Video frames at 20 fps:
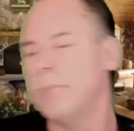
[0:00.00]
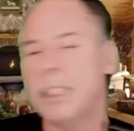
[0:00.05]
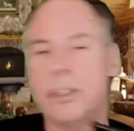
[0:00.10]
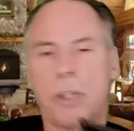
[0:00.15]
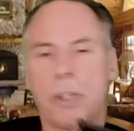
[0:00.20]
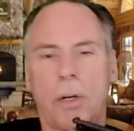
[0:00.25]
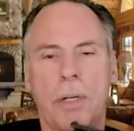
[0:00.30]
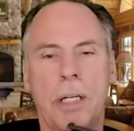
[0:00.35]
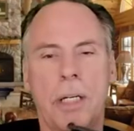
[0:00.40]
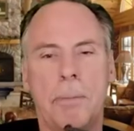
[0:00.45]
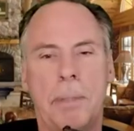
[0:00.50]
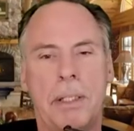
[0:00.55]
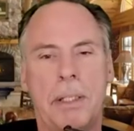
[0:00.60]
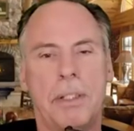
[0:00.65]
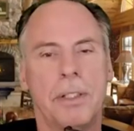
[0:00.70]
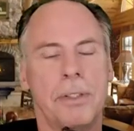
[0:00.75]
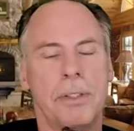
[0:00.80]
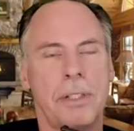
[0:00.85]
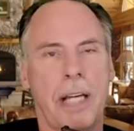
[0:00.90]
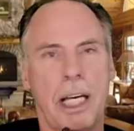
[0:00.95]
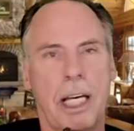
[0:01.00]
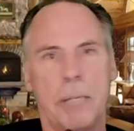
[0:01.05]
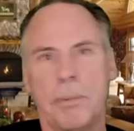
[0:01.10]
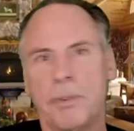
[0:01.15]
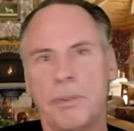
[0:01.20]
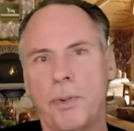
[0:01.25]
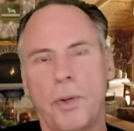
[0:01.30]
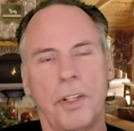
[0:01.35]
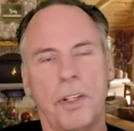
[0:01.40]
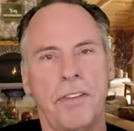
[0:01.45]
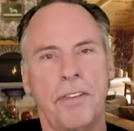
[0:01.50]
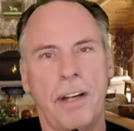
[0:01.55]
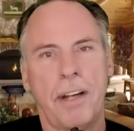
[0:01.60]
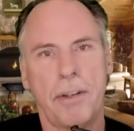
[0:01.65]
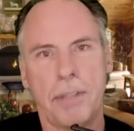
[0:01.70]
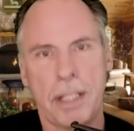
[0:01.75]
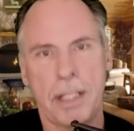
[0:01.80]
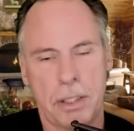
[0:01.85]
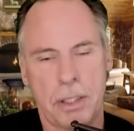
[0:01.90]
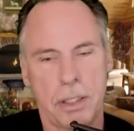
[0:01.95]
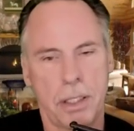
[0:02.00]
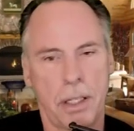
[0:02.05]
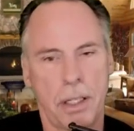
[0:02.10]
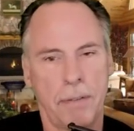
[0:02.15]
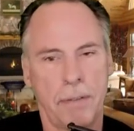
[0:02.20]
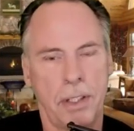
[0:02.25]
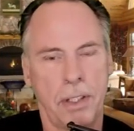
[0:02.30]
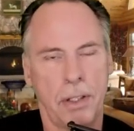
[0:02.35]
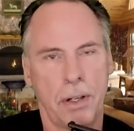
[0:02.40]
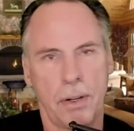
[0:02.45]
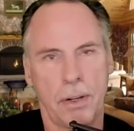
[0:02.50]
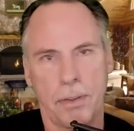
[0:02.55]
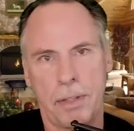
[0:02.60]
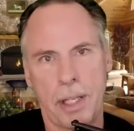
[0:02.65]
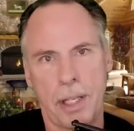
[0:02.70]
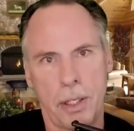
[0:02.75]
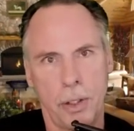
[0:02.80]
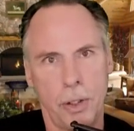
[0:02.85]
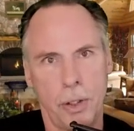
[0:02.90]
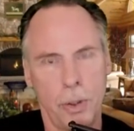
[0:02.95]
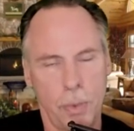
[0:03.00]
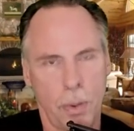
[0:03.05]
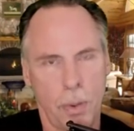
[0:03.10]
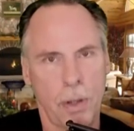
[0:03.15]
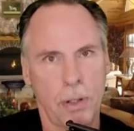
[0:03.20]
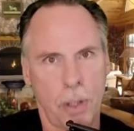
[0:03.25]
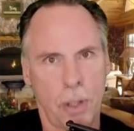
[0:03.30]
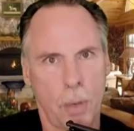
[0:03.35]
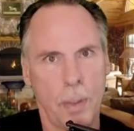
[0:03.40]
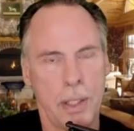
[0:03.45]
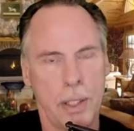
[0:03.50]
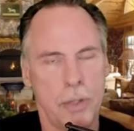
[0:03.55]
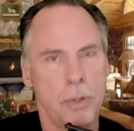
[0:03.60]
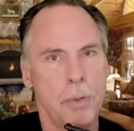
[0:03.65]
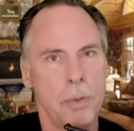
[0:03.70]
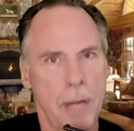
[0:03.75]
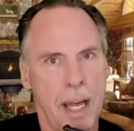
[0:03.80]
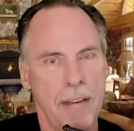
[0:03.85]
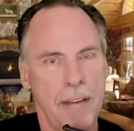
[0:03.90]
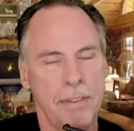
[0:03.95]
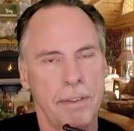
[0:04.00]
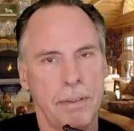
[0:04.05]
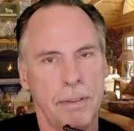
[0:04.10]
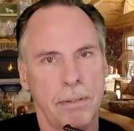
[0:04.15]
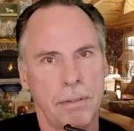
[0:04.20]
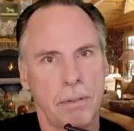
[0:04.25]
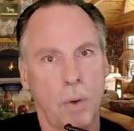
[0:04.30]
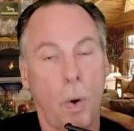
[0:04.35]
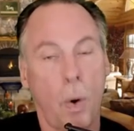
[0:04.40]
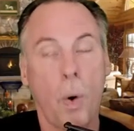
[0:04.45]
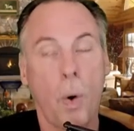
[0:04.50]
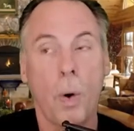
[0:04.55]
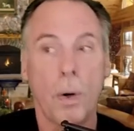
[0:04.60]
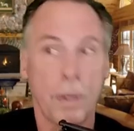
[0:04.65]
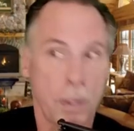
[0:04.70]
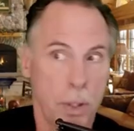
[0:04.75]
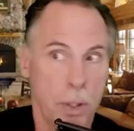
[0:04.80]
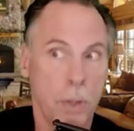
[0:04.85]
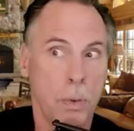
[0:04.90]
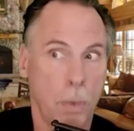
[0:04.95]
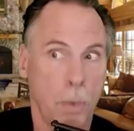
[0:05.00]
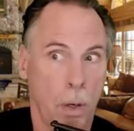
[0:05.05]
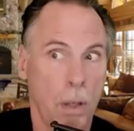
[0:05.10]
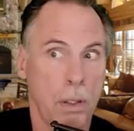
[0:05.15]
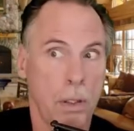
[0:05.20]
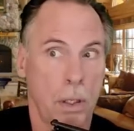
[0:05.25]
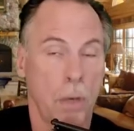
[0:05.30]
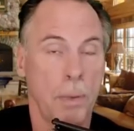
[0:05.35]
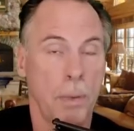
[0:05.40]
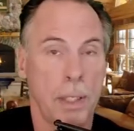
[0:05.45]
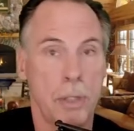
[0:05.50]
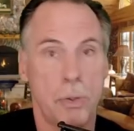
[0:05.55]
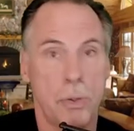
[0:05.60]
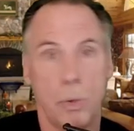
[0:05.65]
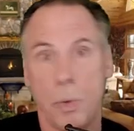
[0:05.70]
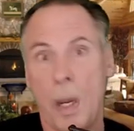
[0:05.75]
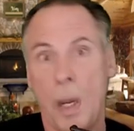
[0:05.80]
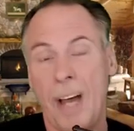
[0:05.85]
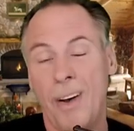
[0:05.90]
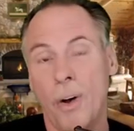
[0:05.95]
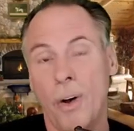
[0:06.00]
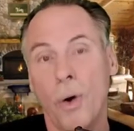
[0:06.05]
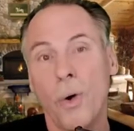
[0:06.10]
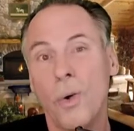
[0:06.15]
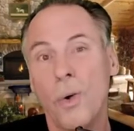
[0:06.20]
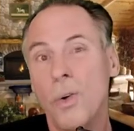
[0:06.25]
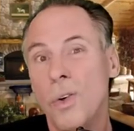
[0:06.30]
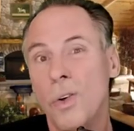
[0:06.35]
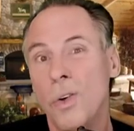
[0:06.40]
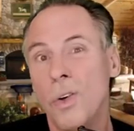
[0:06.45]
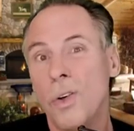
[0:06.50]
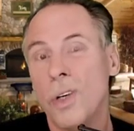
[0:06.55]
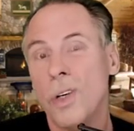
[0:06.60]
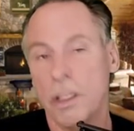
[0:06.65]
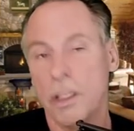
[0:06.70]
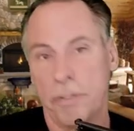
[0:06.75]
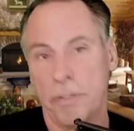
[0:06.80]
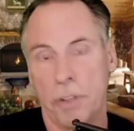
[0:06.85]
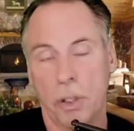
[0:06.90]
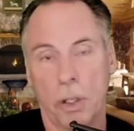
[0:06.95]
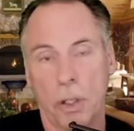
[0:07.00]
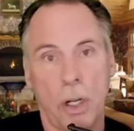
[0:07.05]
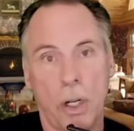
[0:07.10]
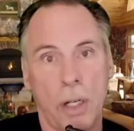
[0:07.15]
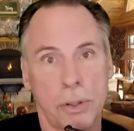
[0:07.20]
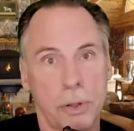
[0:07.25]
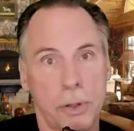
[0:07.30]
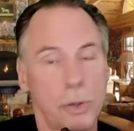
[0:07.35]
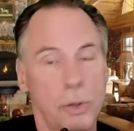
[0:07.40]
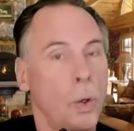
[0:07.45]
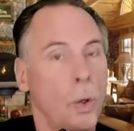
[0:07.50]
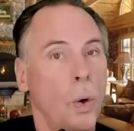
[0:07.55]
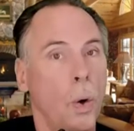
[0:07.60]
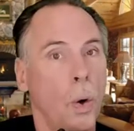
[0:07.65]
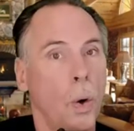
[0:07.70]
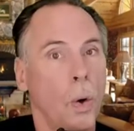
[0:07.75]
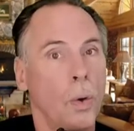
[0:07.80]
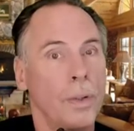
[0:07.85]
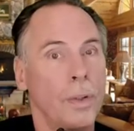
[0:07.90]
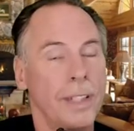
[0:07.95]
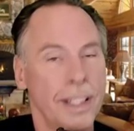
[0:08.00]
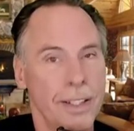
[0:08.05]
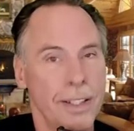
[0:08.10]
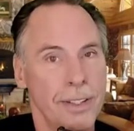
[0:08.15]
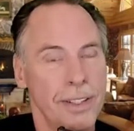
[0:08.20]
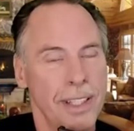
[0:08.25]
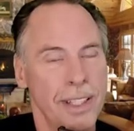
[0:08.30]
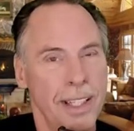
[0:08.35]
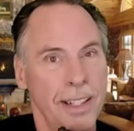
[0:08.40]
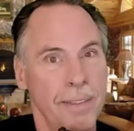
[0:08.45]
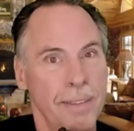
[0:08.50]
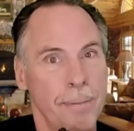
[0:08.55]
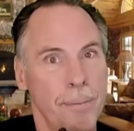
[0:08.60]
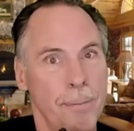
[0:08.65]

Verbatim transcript: already been decided before the foundation of the earth that you are going to heaven or you are going to hell if you're a lost soul, you see?